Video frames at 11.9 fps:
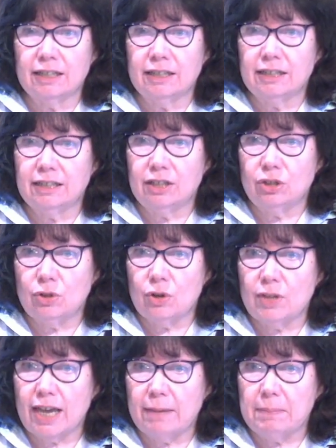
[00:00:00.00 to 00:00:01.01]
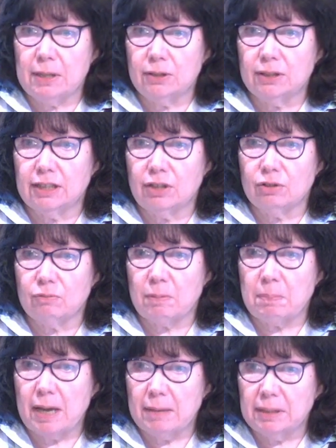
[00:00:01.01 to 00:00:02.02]
Did you know that, Milt? There are
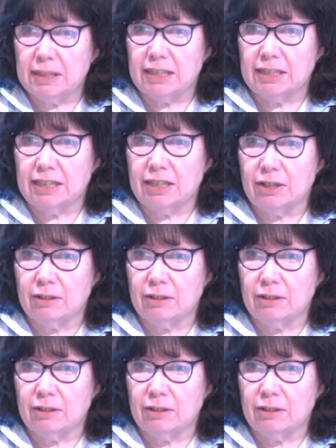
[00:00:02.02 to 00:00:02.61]
Republicans here.